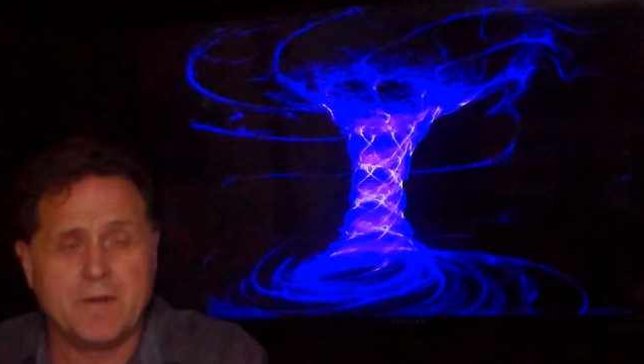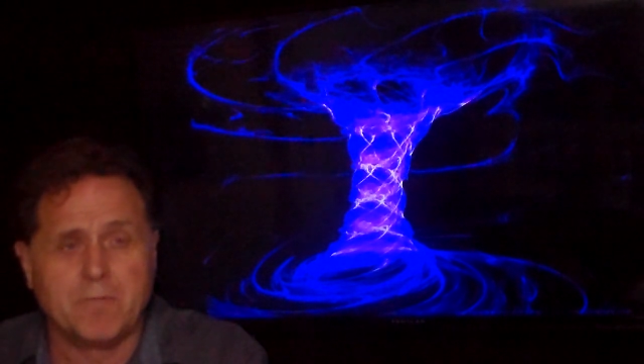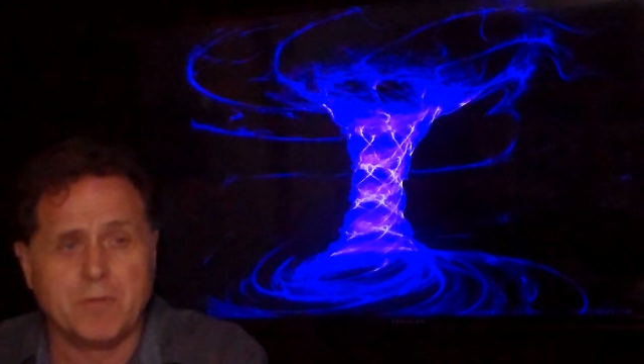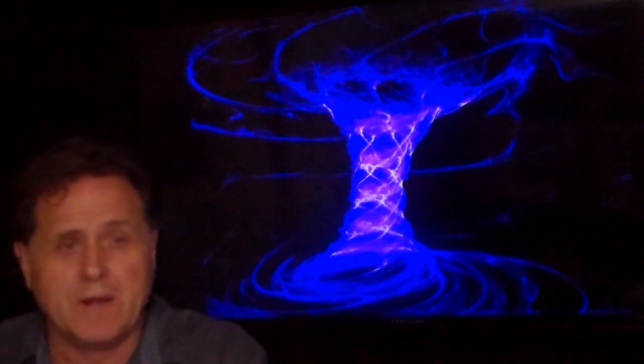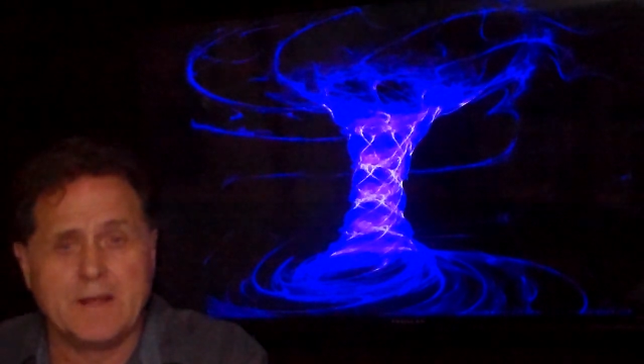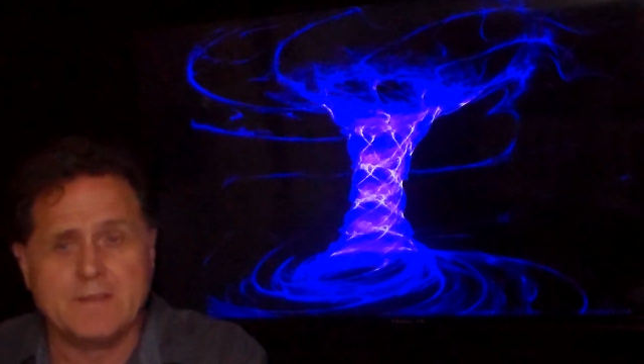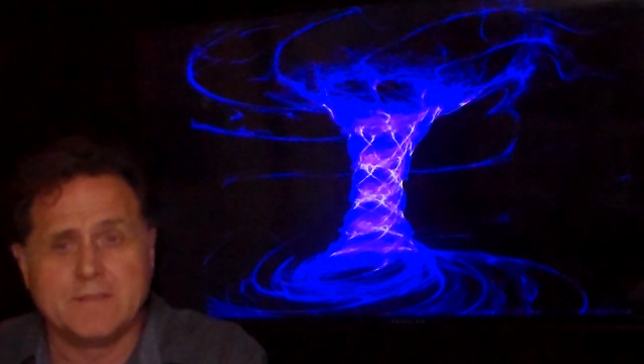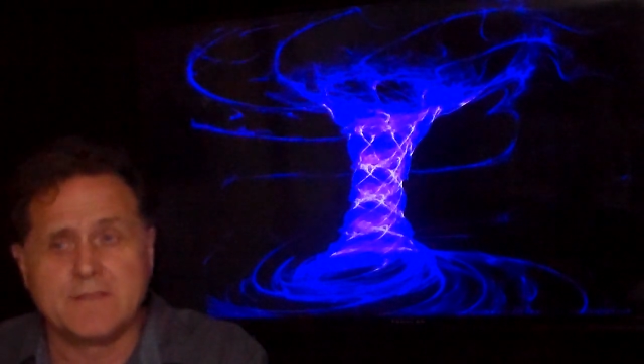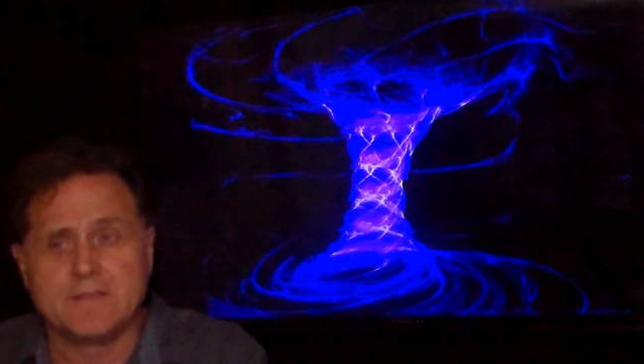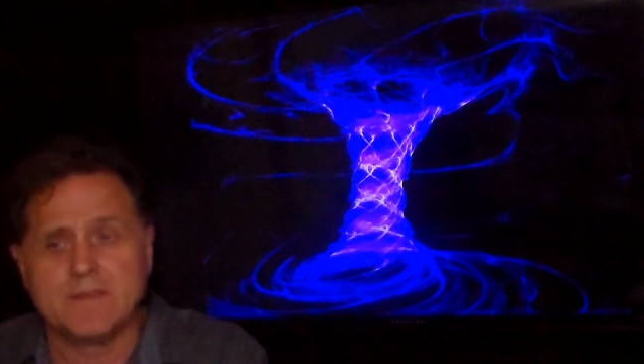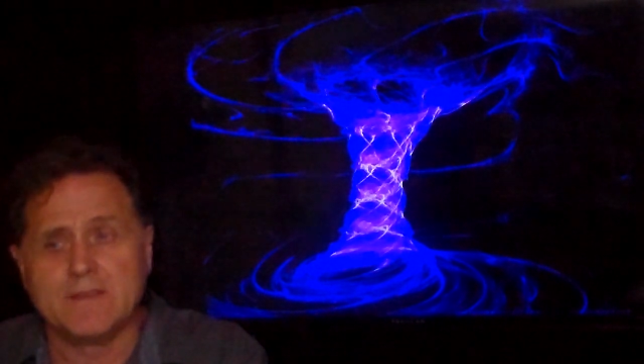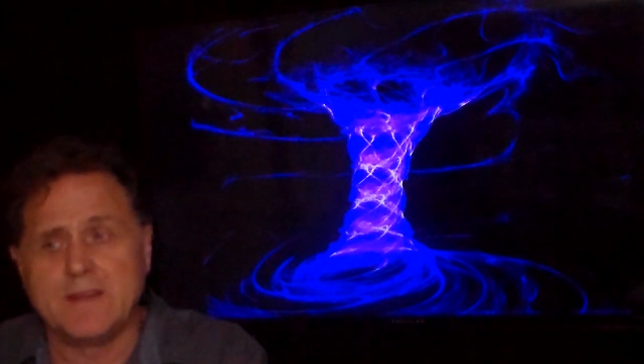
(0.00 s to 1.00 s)
in
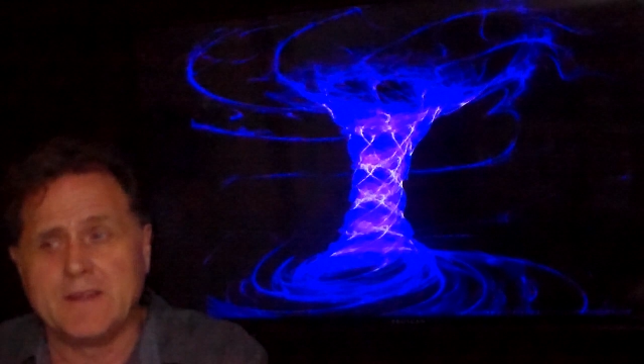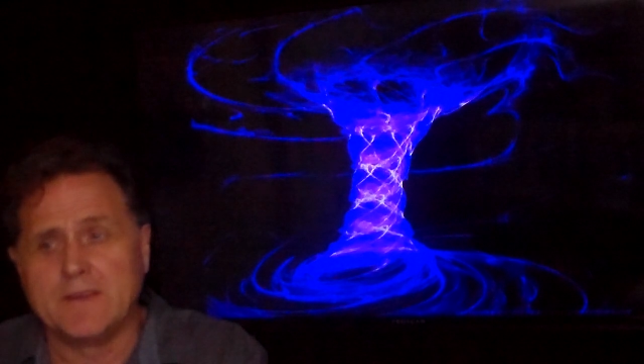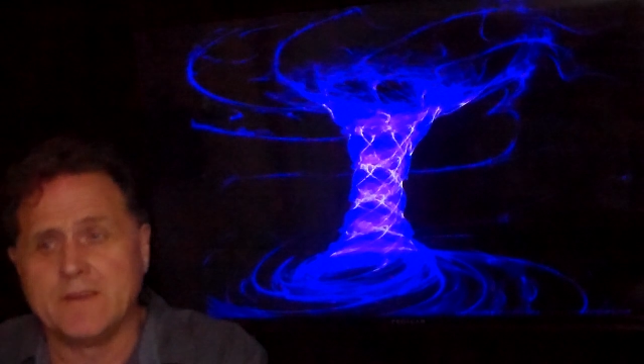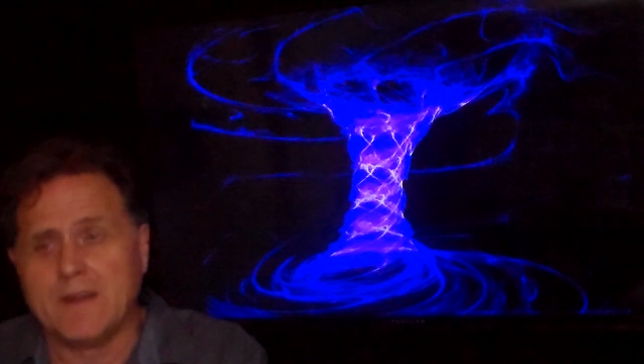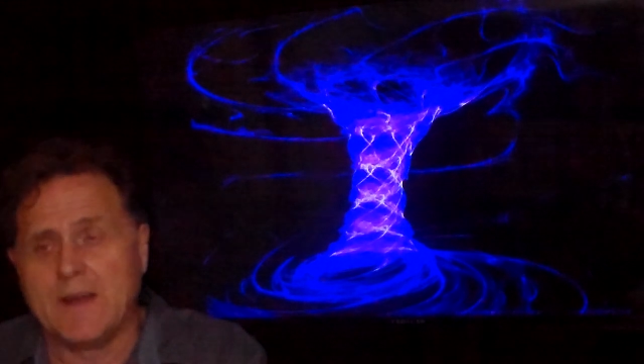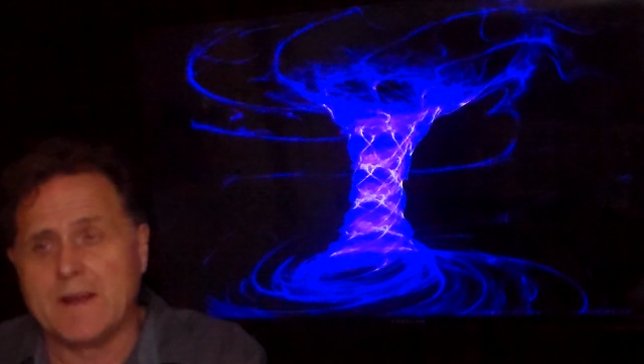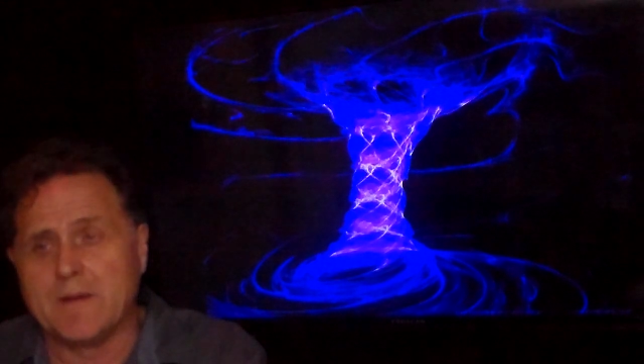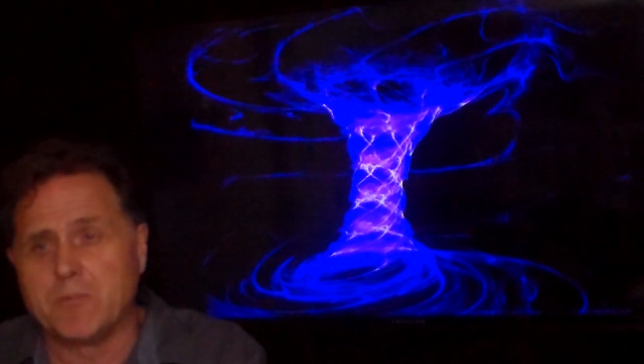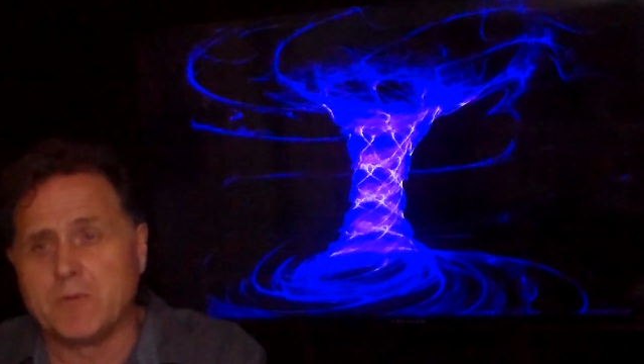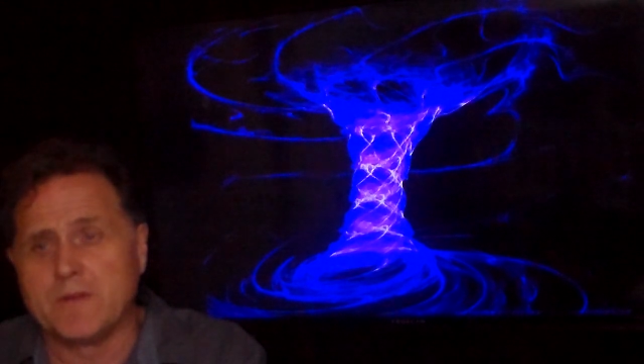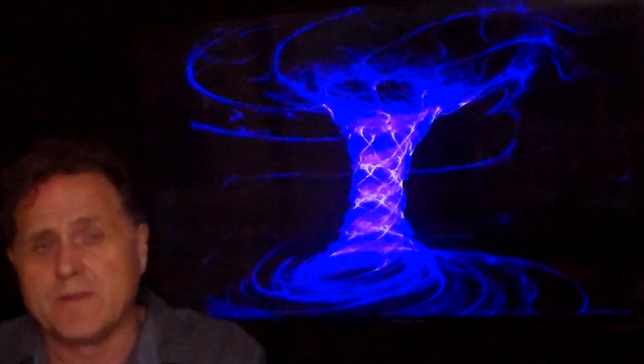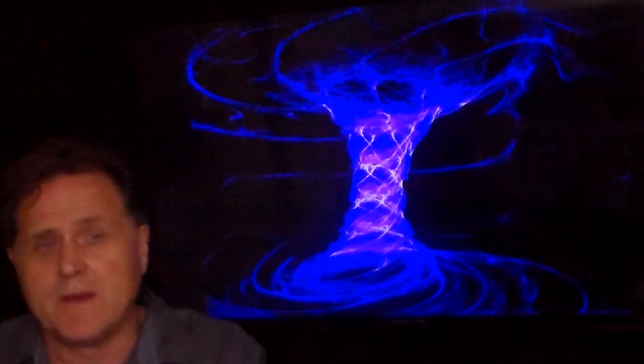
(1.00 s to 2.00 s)
place, and they line
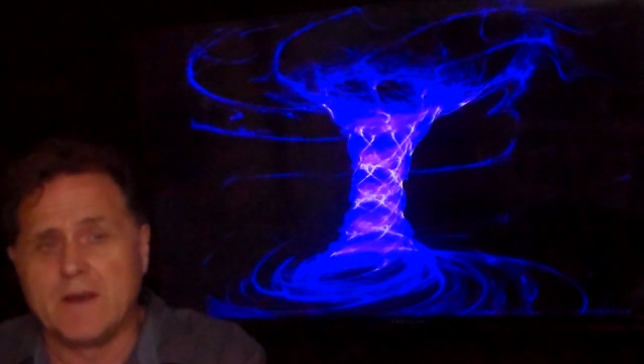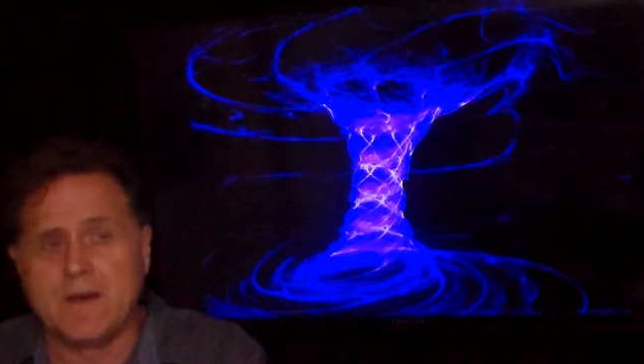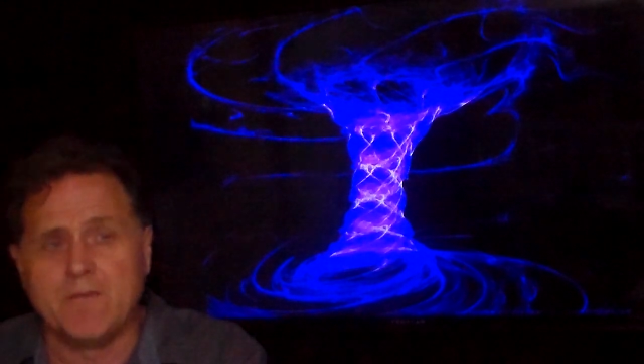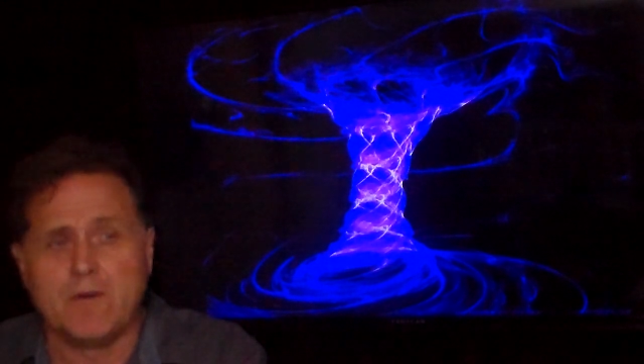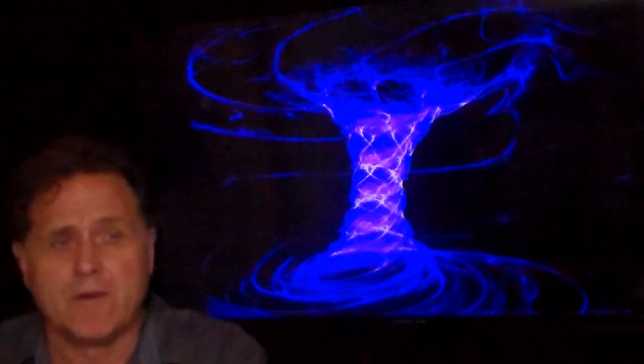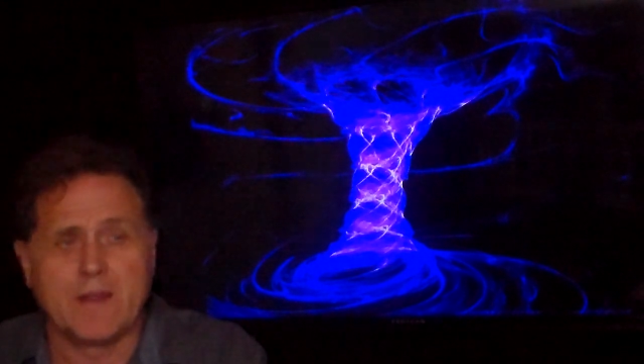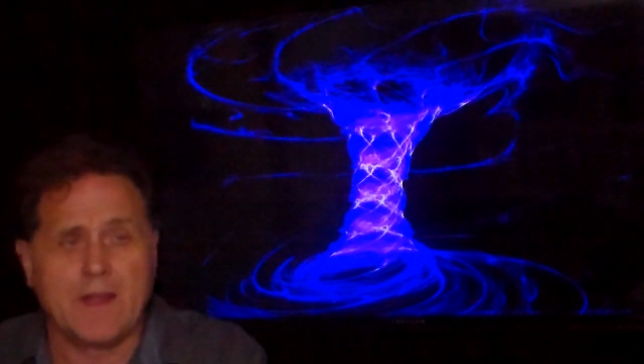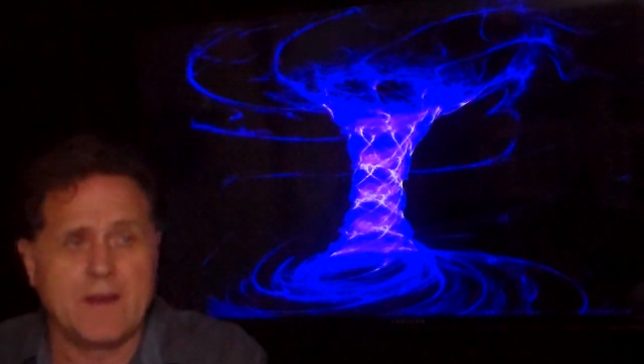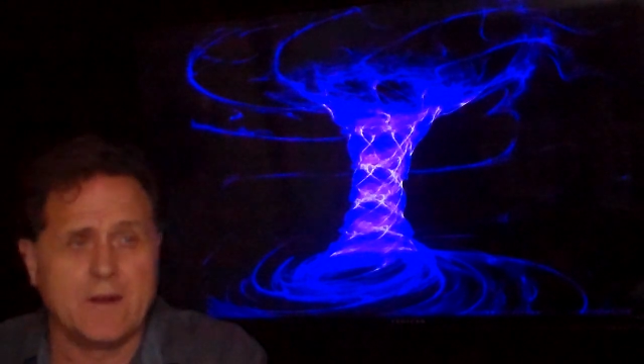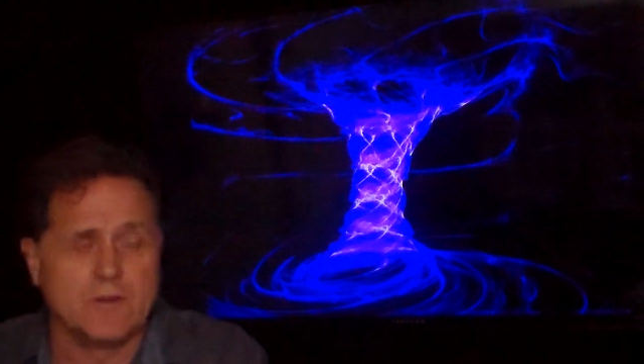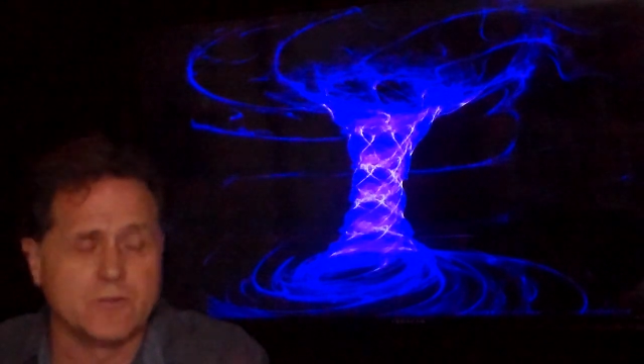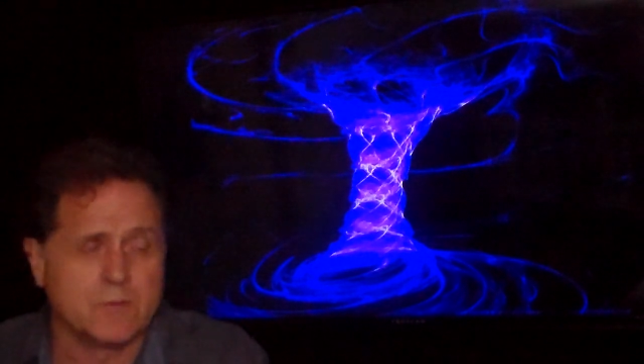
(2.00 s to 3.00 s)
up with
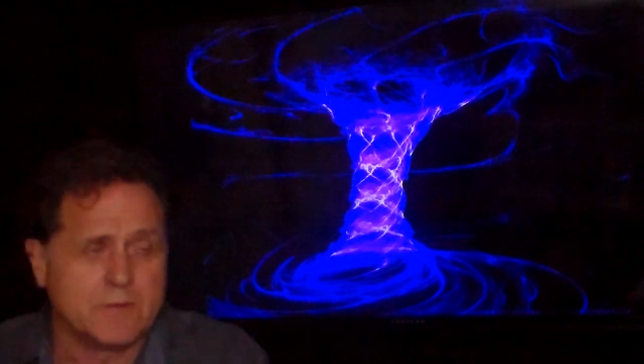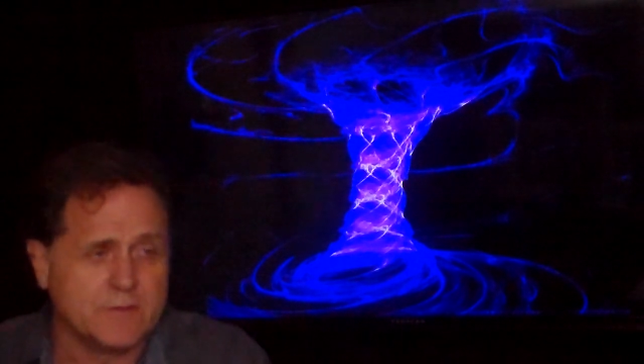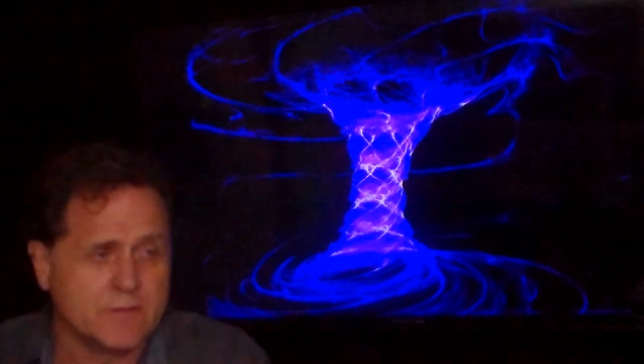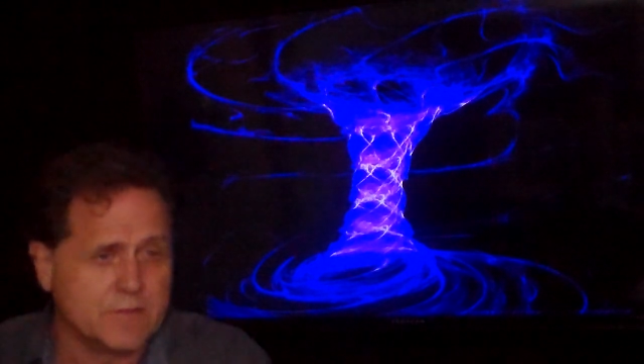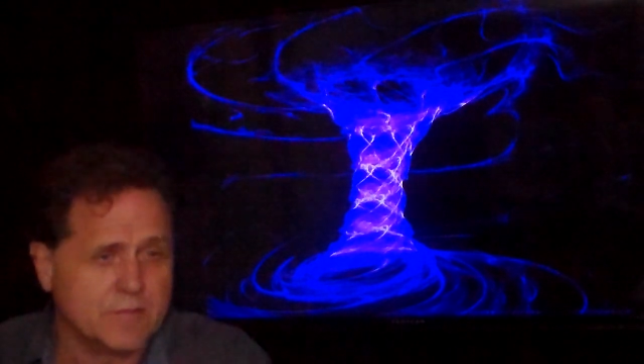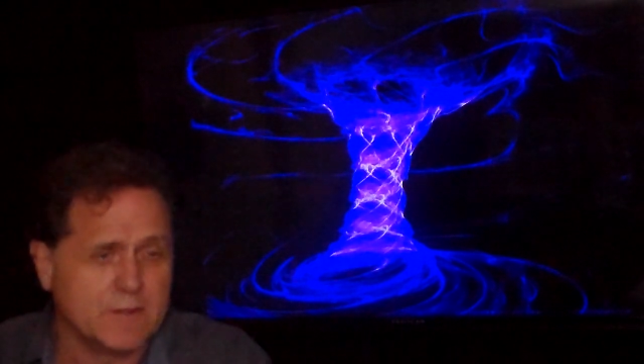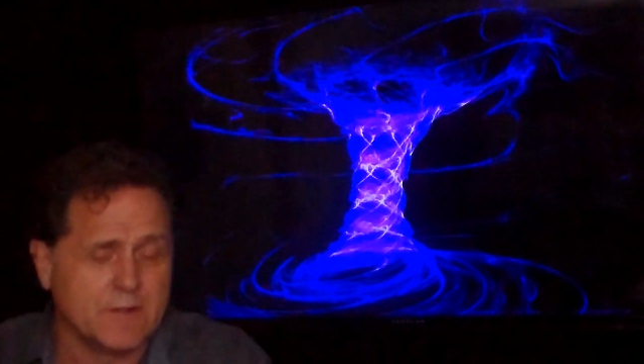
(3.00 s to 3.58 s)
volcanoes, which is,